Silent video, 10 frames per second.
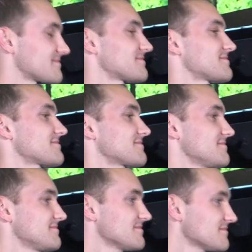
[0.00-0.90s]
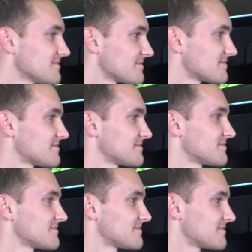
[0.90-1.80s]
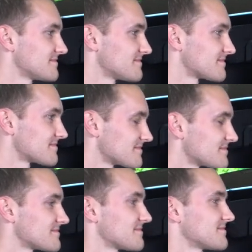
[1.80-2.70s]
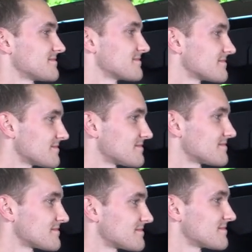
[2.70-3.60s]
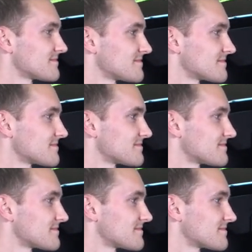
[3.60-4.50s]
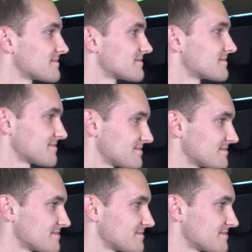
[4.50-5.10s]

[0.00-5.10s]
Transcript: [no speech]